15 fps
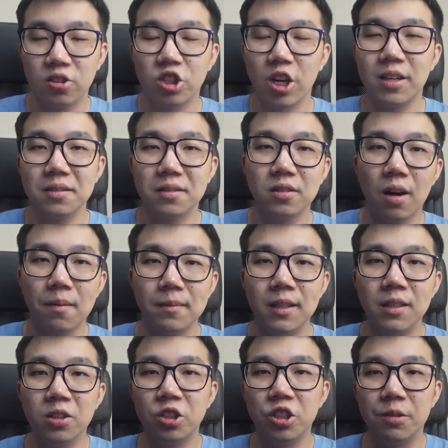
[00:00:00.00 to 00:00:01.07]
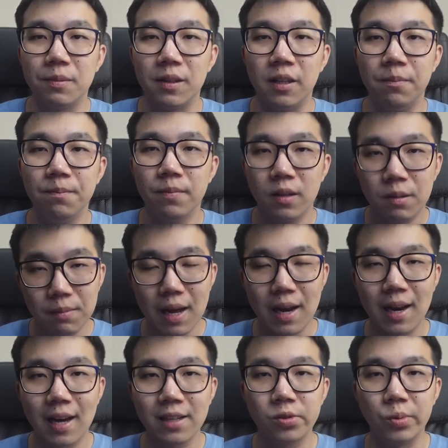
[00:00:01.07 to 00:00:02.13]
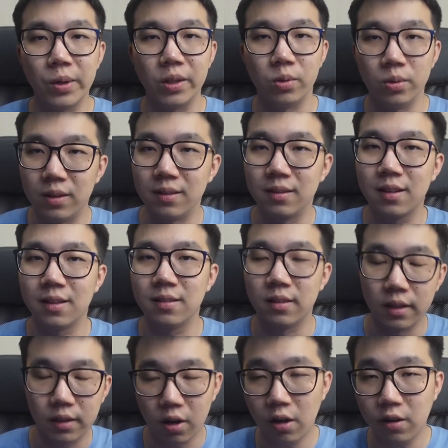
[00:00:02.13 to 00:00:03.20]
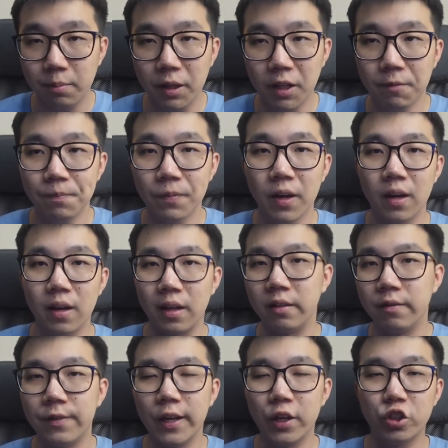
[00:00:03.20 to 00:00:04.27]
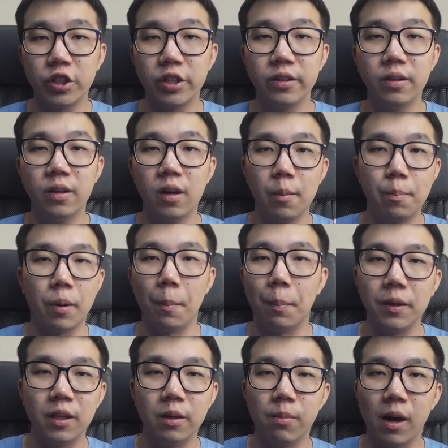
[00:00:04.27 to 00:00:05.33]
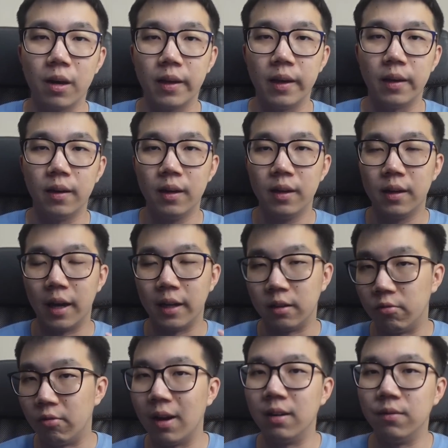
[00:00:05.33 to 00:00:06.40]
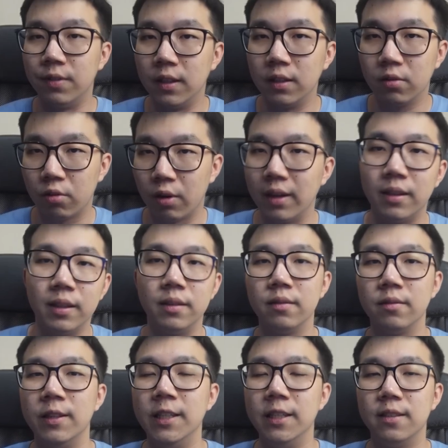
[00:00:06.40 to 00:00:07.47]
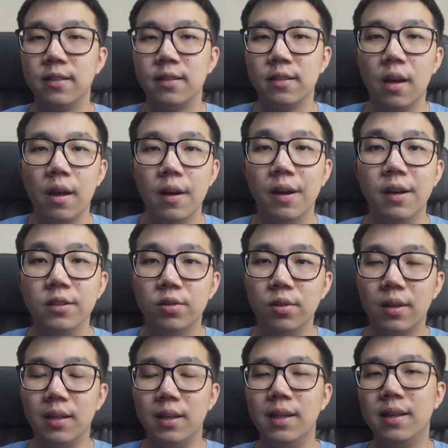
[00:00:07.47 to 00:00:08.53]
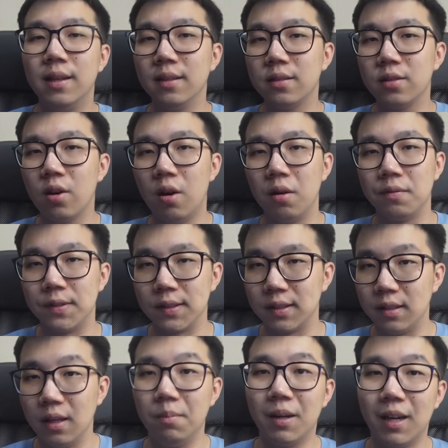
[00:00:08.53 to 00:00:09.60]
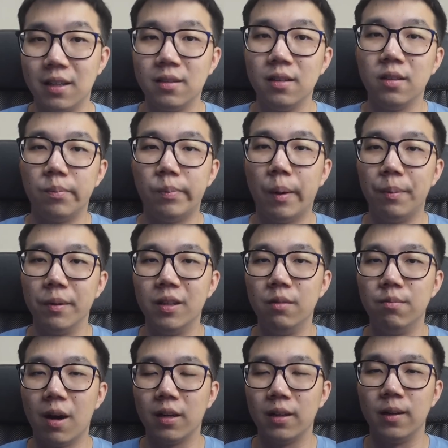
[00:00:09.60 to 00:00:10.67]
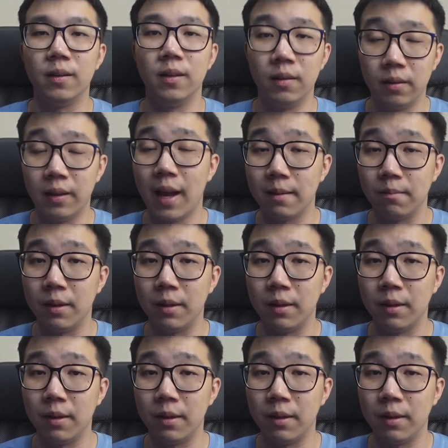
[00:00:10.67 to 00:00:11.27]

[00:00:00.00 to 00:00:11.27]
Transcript: China's top leadership team met last week to discuss the economy, inflation, property market, and the relevant credit needs. So the leaders called for stabilizing the property market in that